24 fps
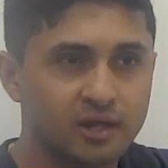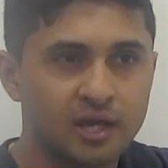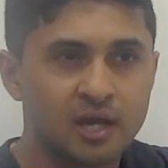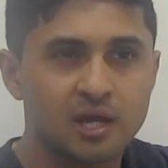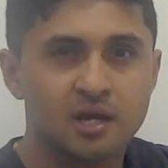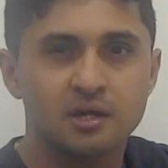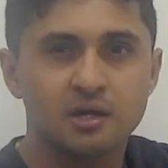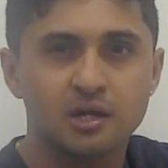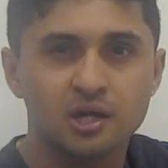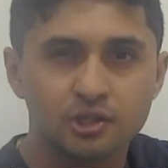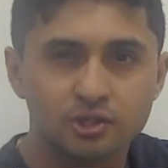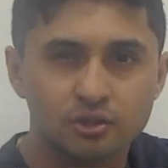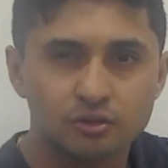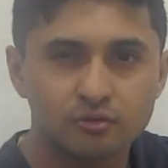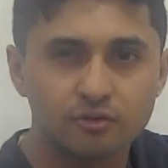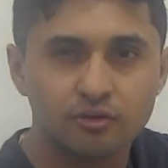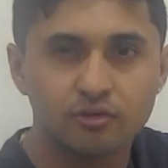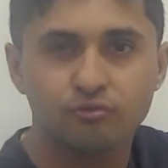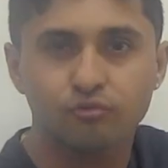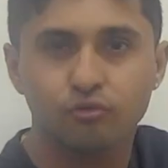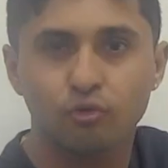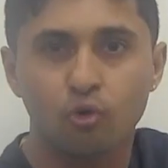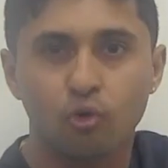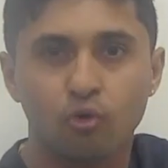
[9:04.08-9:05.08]
like
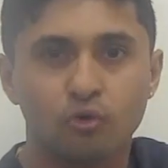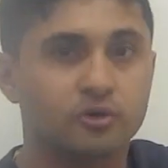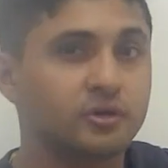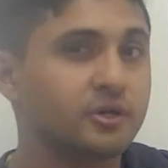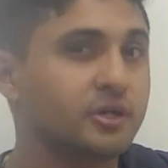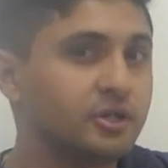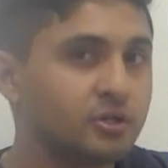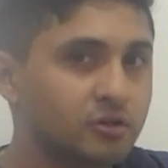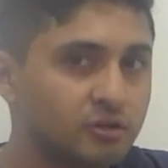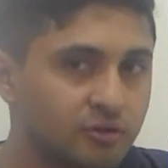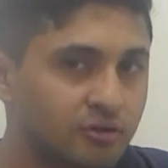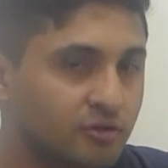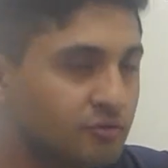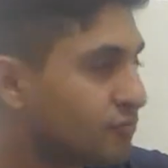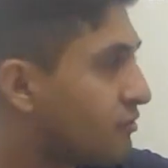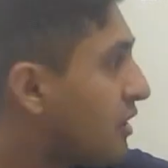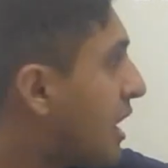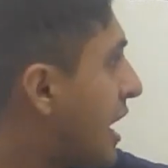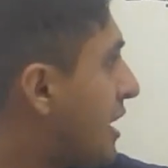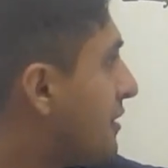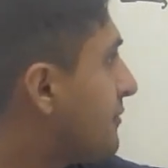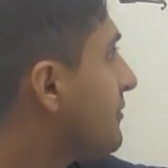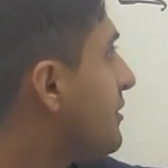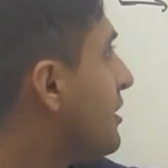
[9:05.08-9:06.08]
interleukin 4 or interleukin
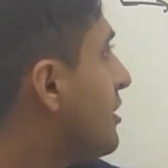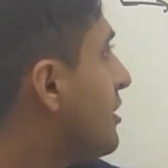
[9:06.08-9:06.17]
5,